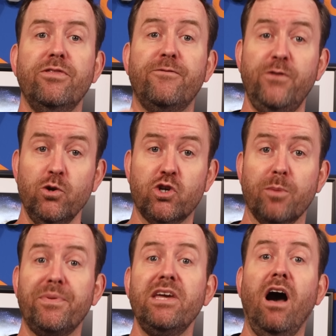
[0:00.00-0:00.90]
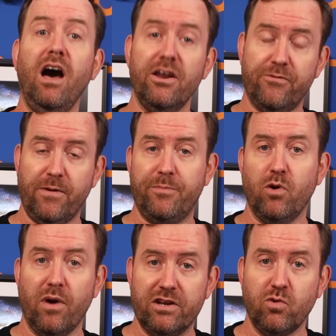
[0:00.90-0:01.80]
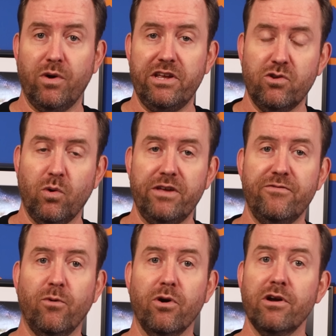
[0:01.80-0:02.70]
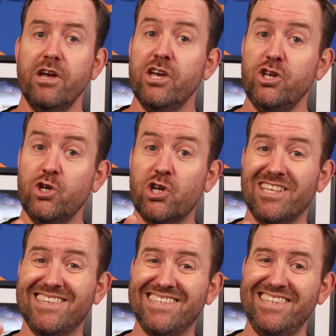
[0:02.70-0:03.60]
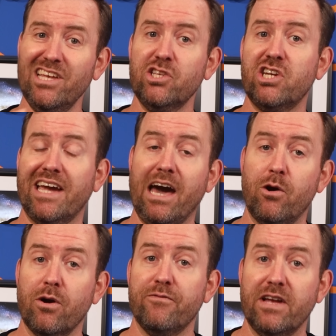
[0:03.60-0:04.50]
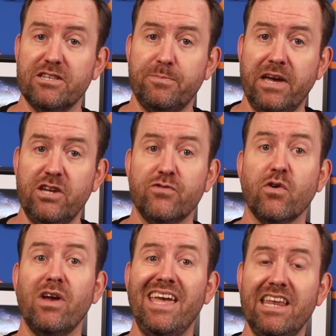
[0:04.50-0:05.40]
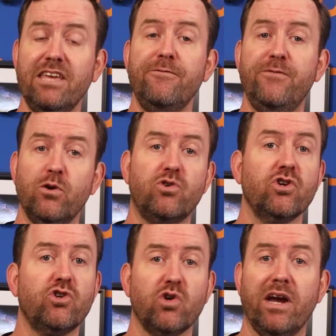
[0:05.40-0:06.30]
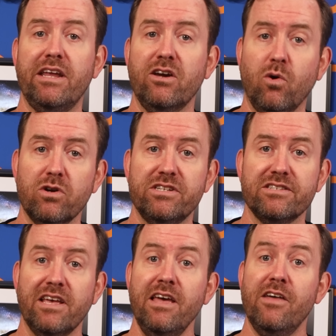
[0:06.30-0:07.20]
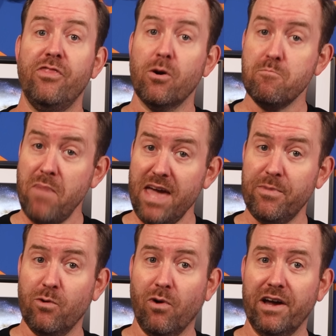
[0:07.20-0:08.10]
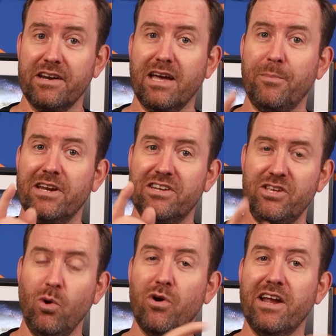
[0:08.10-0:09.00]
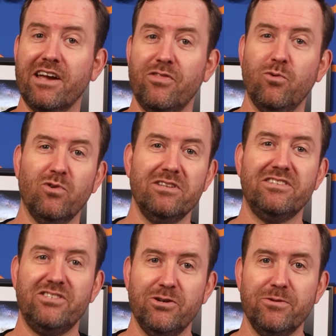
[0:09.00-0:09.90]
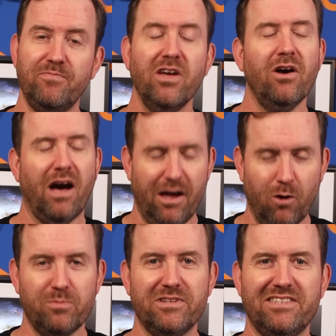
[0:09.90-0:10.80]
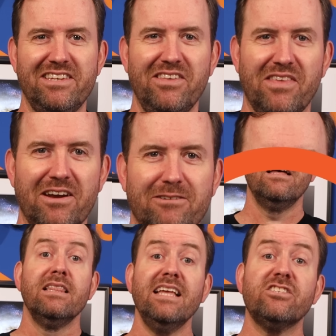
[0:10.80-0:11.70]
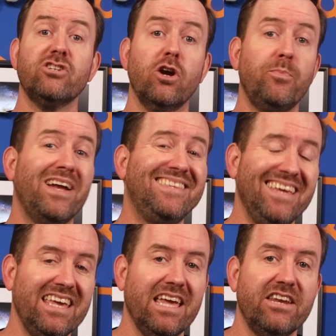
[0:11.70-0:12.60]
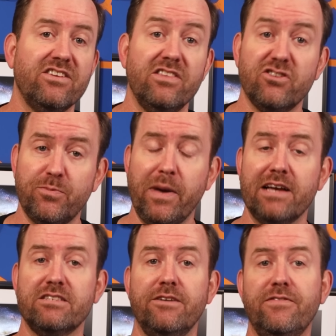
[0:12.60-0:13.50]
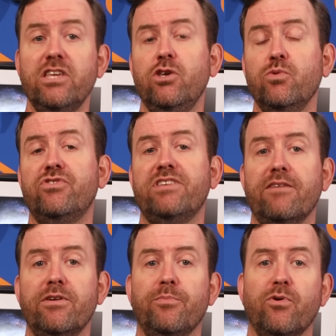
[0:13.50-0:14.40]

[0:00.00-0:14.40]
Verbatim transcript: in the future beyond February 2024, you should still check out our events page for any future training courses. There may be one coming to your neck of the woods soon. I hope to see you there. Let's start by digging into the specs of the U7